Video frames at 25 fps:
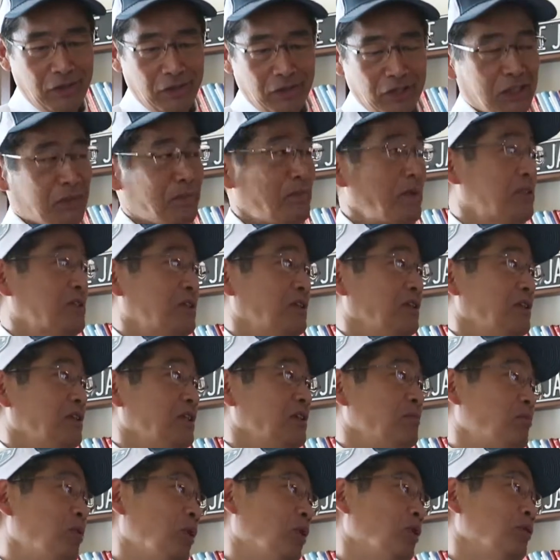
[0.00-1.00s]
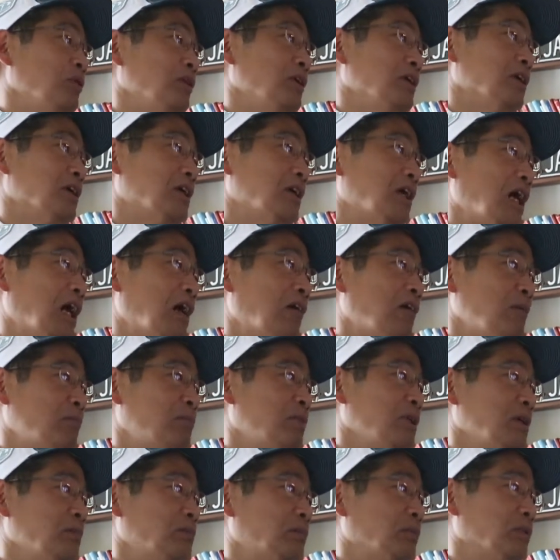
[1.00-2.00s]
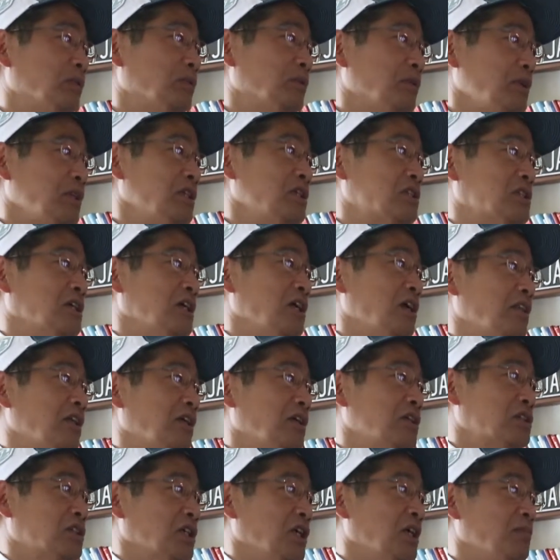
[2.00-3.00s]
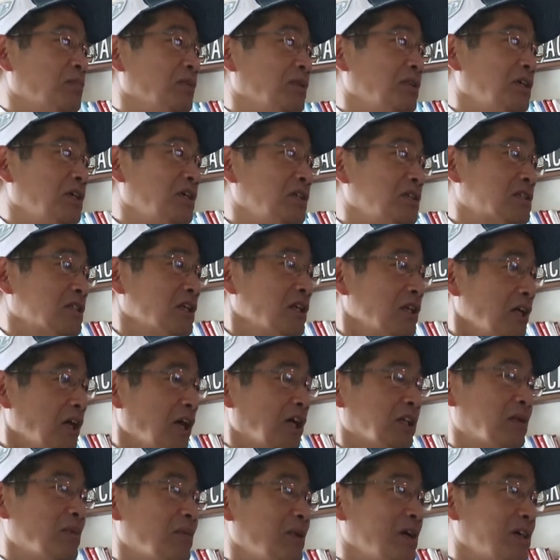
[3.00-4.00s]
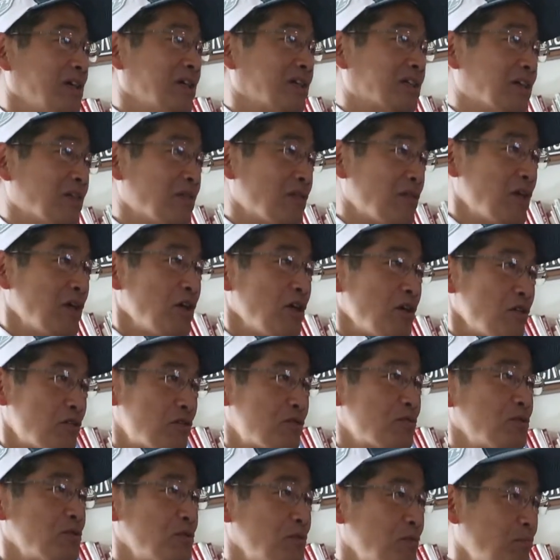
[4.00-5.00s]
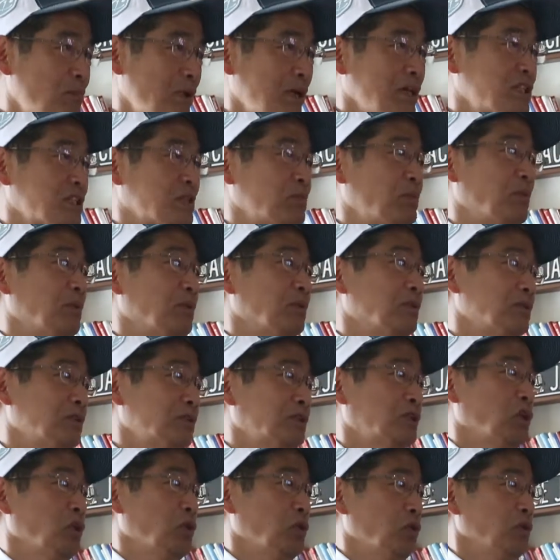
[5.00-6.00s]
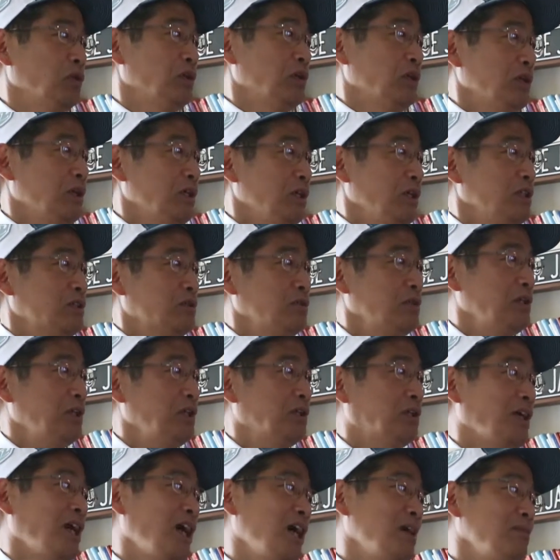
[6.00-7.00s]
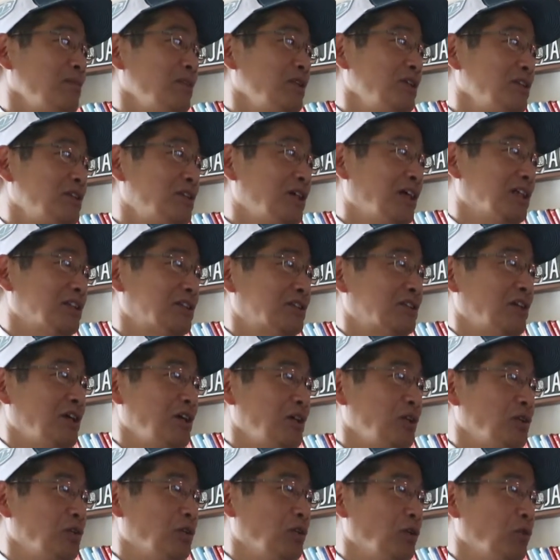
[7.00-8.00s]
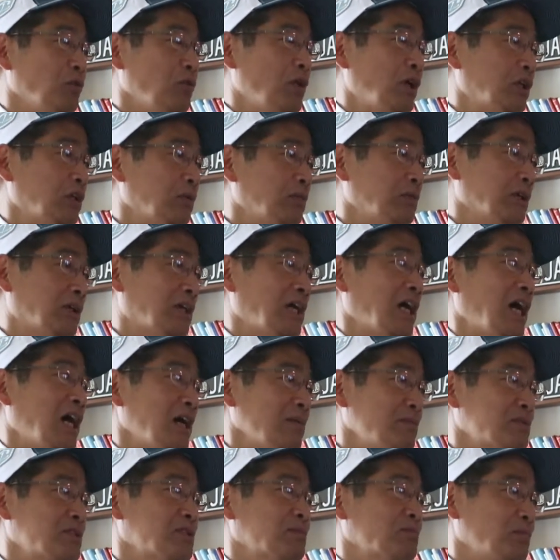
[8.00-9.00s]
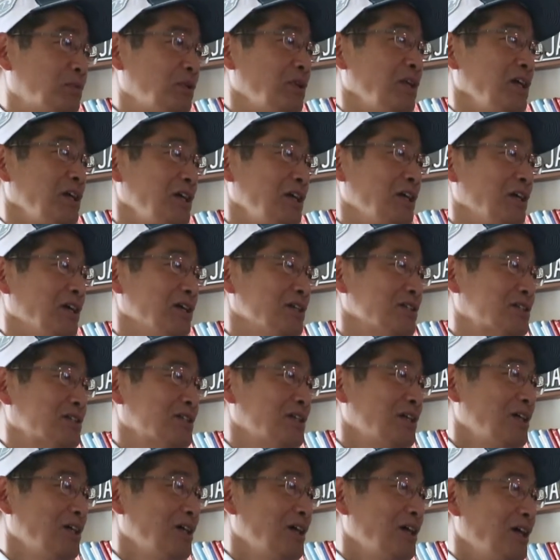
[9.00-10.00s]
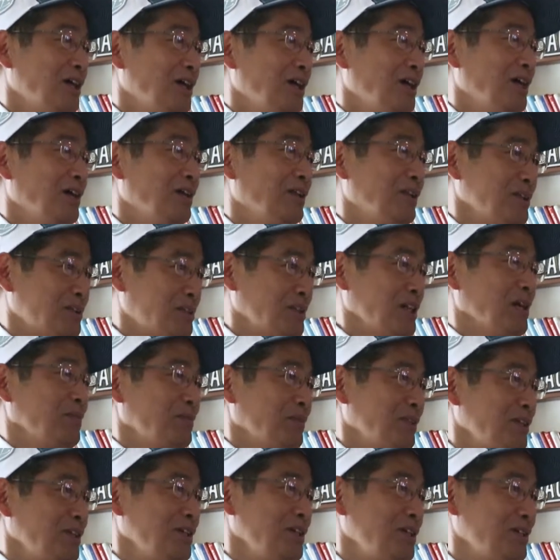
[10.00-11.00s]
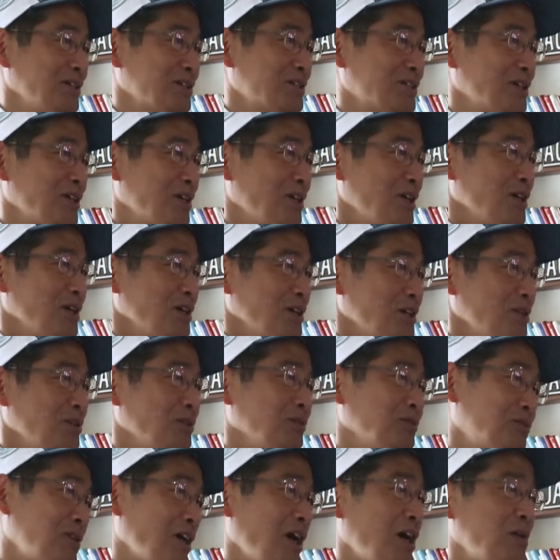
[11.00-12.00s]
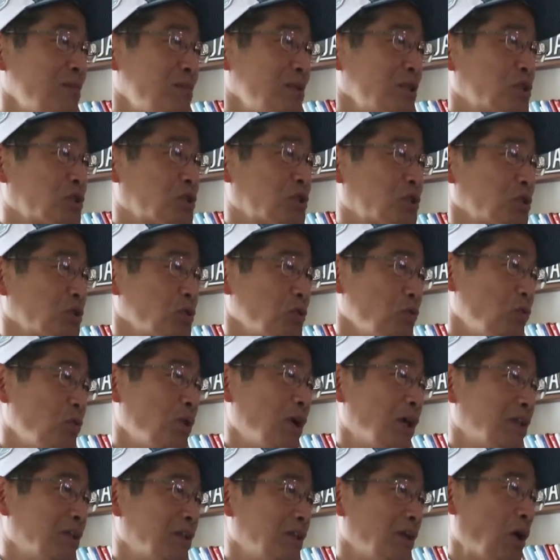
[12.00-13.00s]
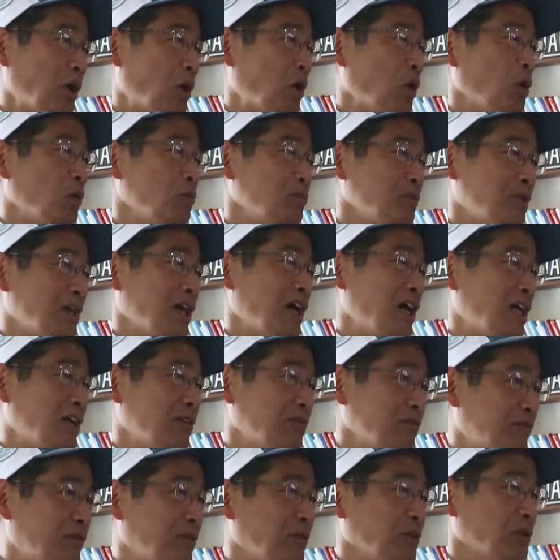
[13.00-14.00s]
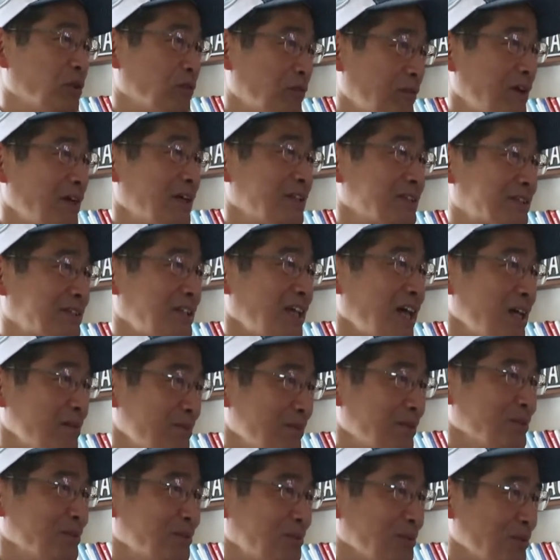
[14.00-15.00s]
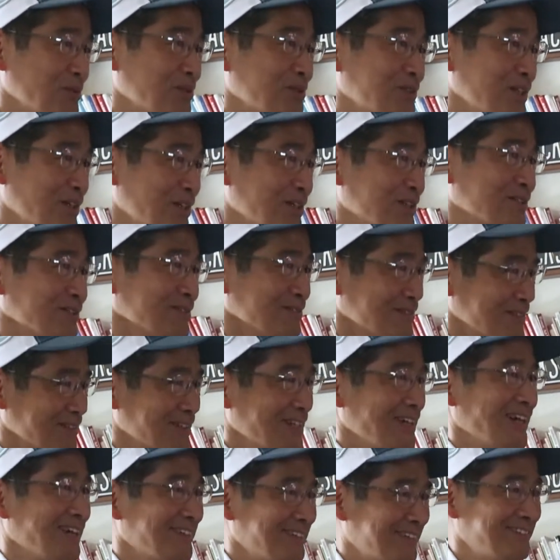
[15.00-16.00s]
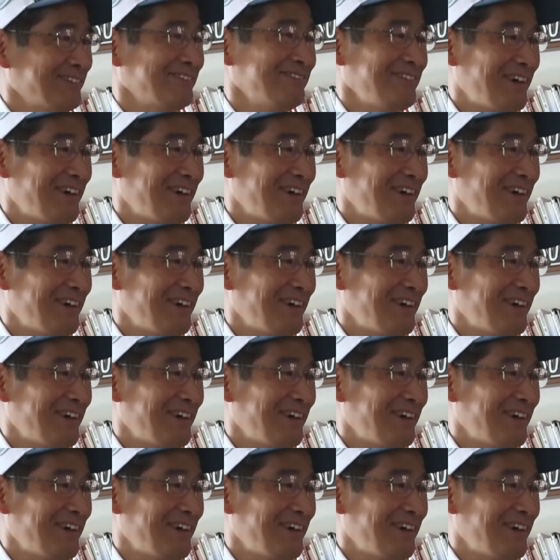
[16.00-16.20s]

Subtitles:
especially bonding our people, each other, Japanese and American, through baseball. So it's really timely that, one of the Cubs players, the Japanese, Yu Darvish, won the home game for the first time in two seasons.